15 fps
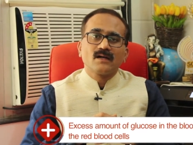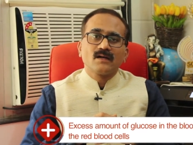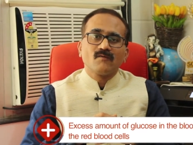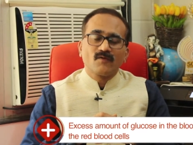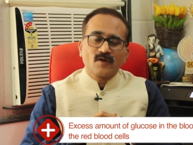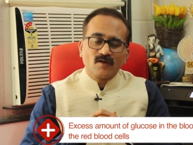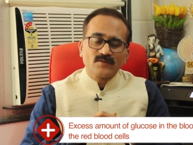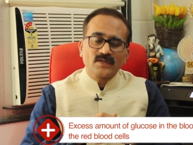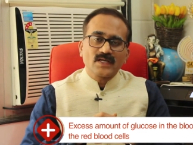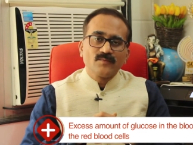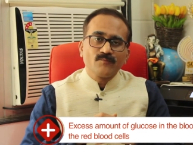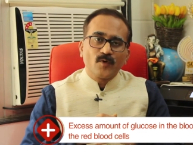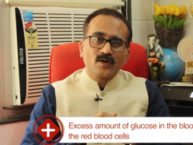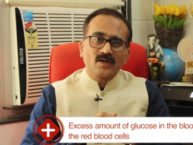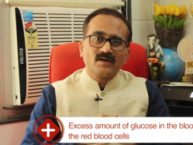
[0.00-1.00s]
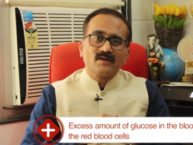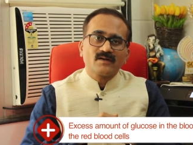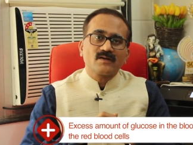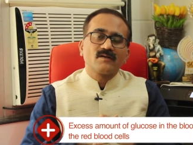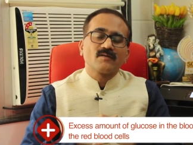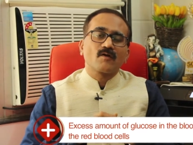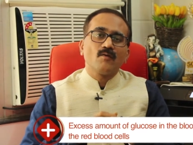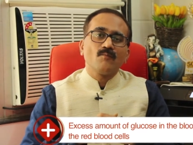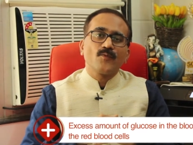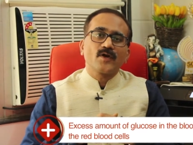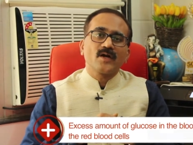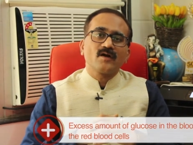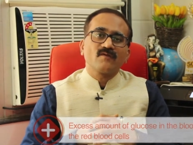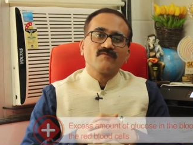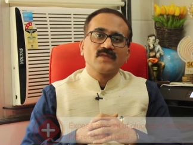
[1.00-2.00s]
one of the important
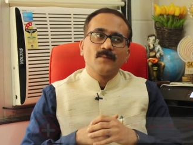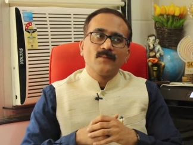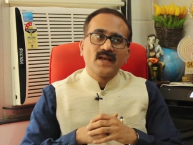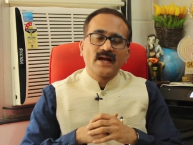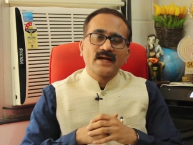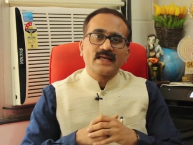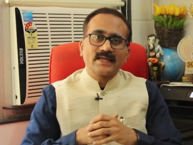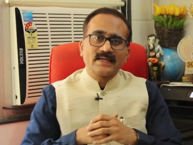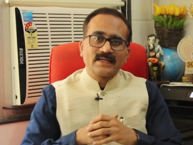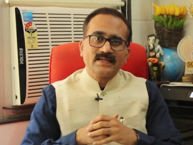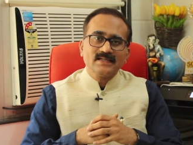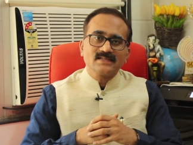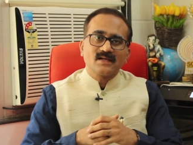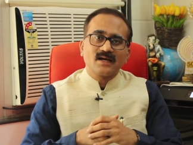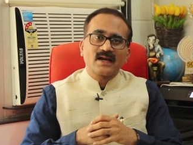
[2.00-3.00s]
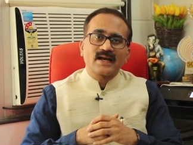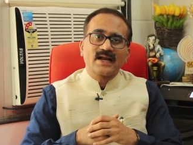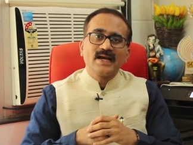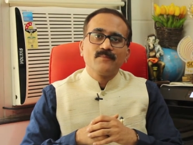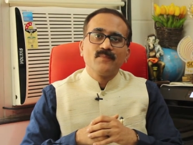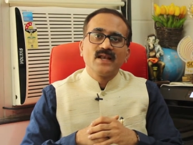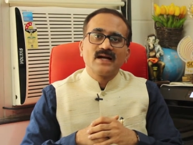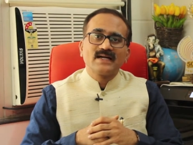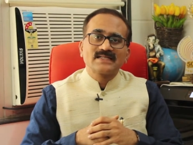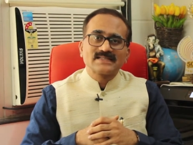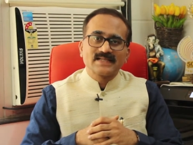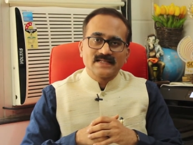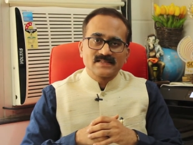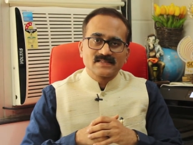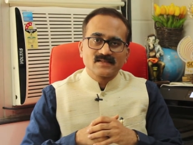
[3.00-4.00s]
component of the blood is red blood
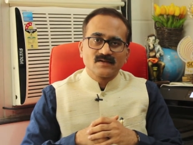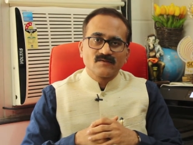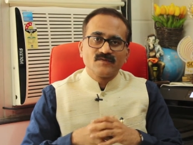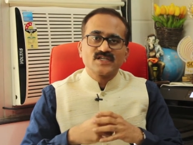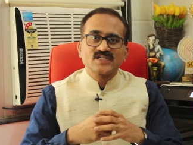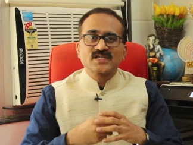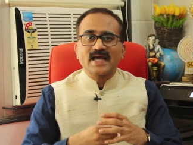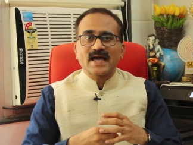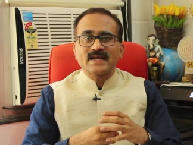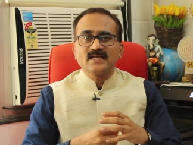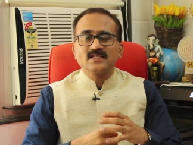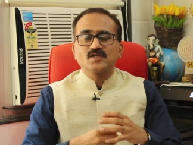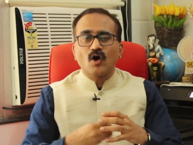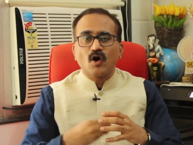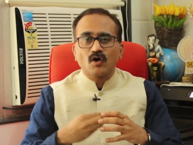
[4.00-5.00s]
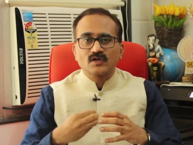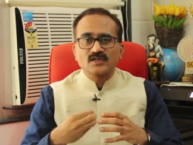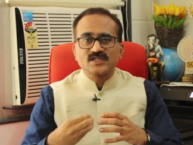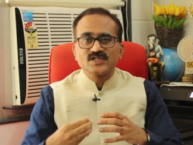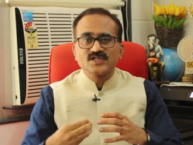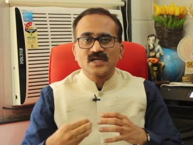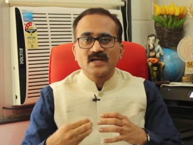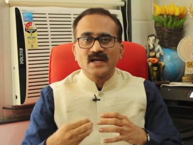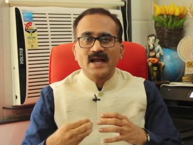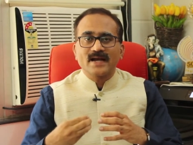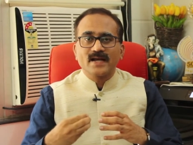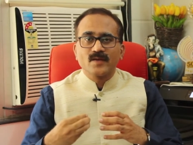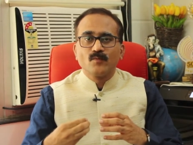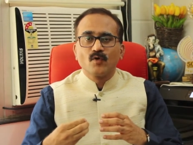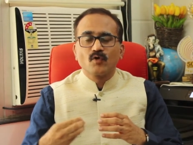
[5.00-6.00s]
cells which carries oxygen
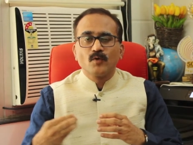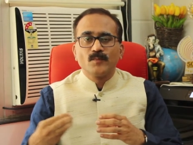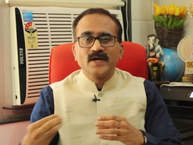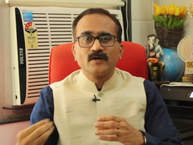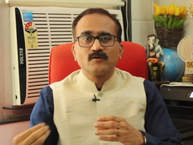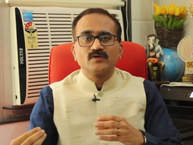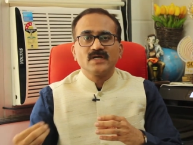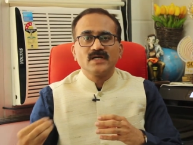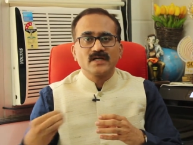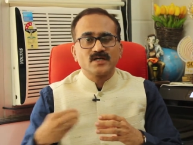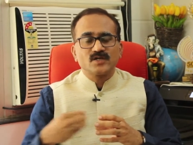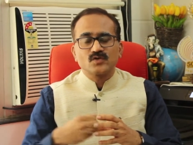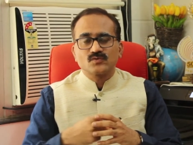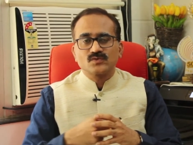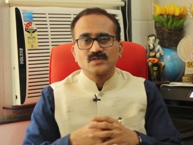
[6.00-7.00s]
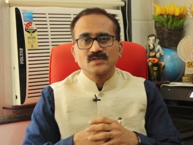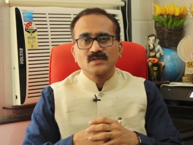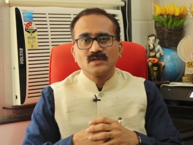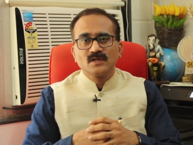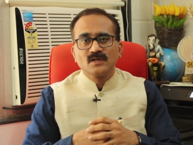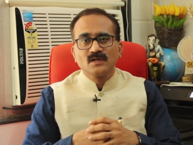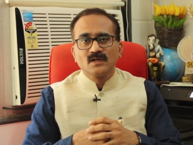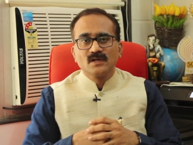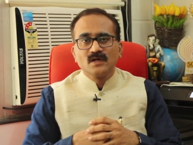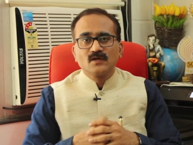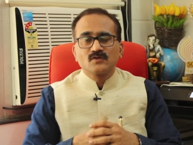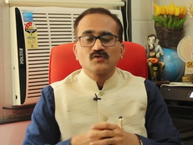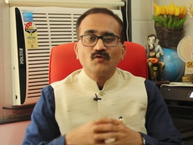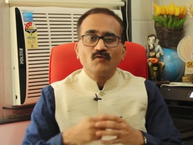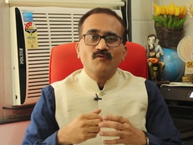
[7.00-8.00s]
and hemoglobin to the tissues.
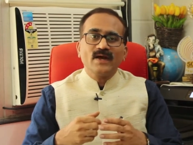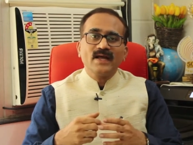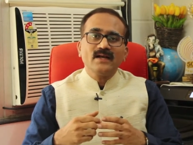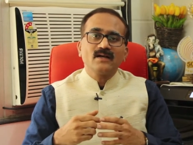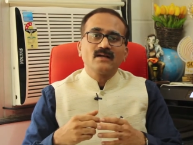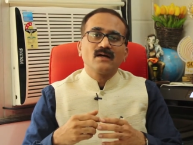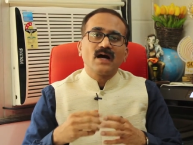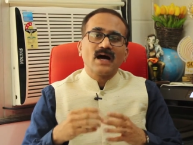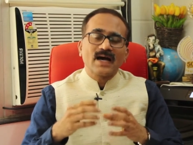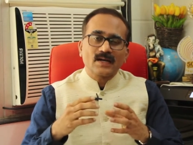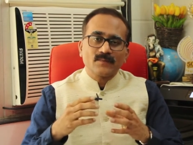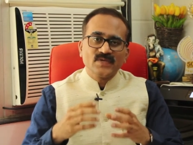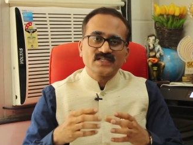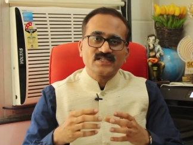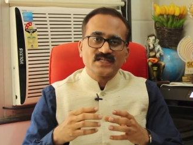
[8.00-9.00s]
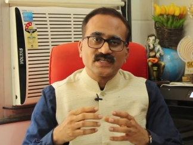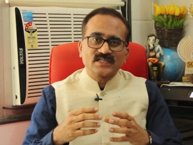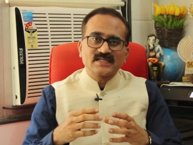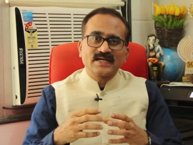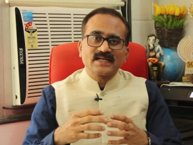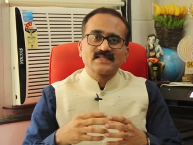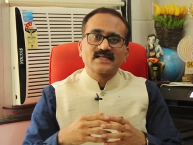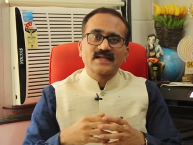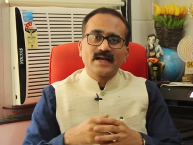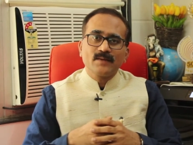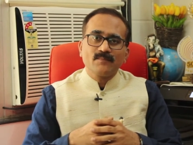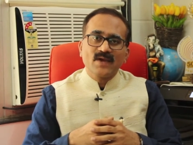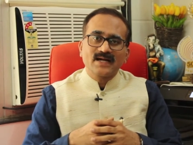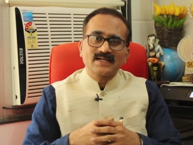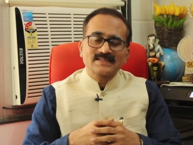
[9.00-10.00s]
So when RBCs that is
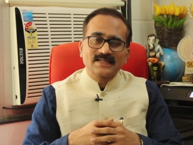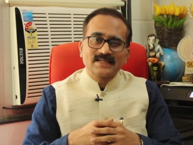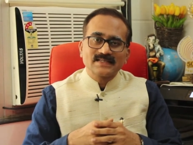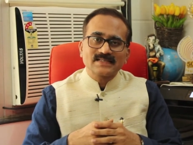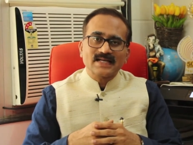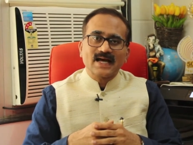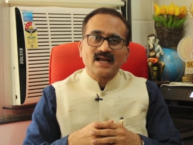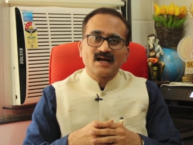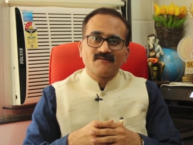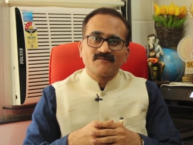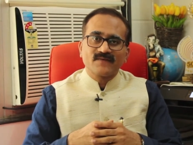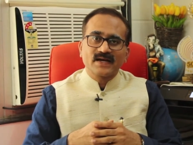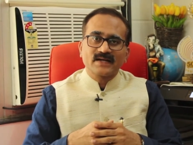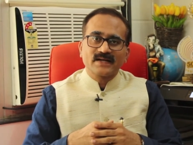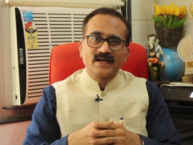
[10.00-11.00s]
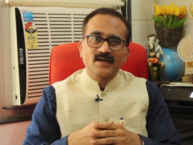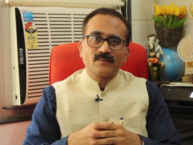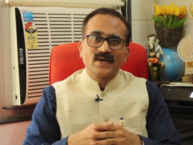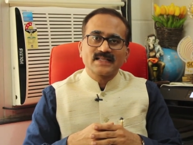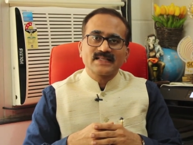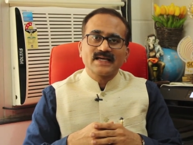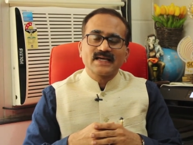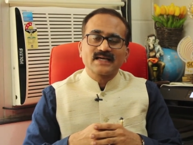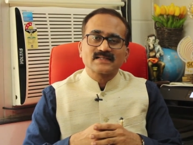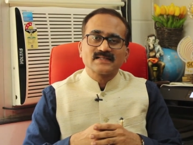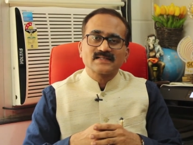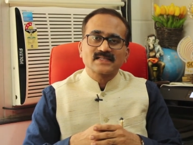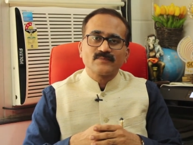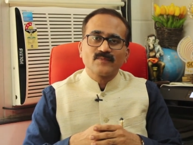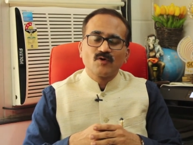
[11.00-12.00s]
red blood cells are affected by the
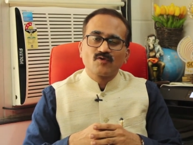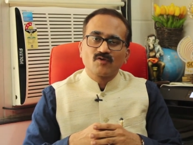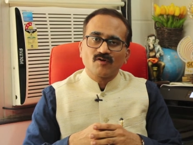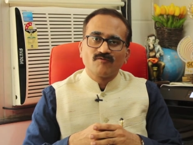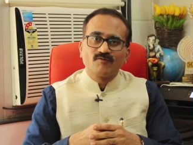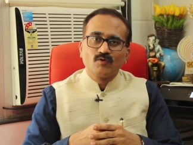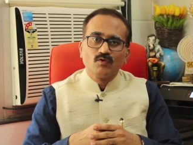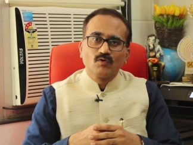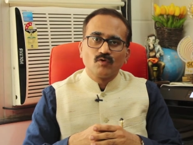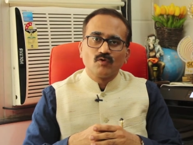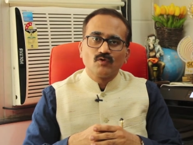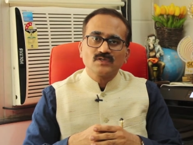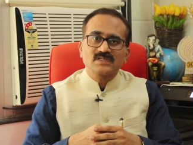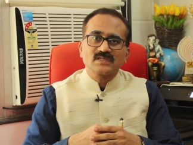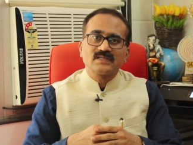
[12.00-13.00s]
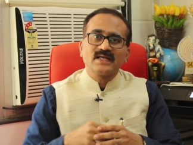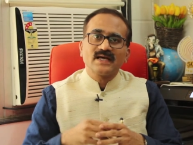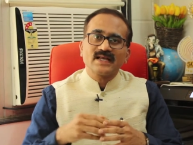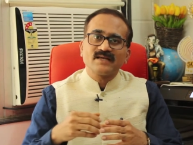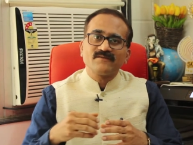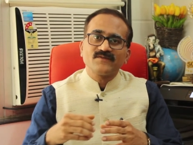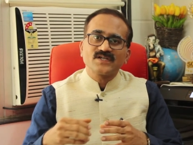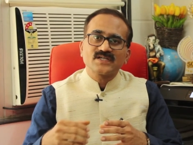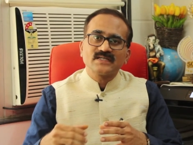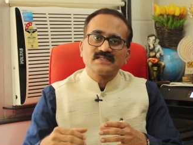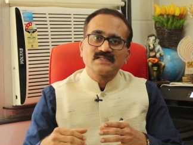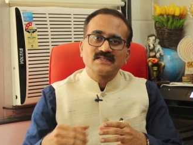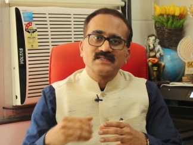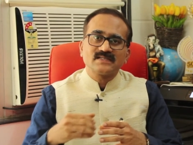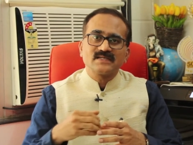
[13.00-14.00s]
excess amount of glucose their
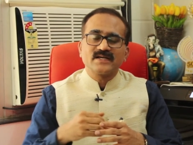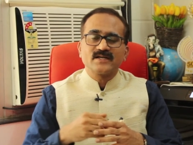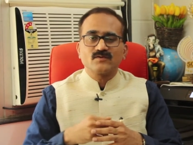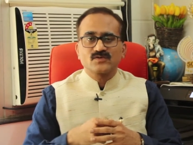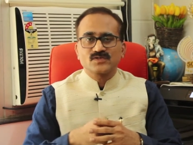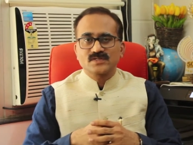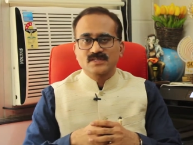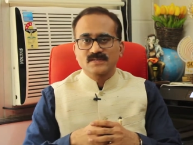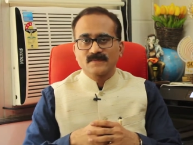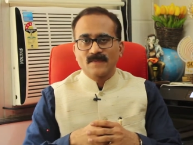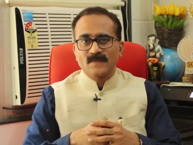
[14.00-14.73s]
efficiency is reduced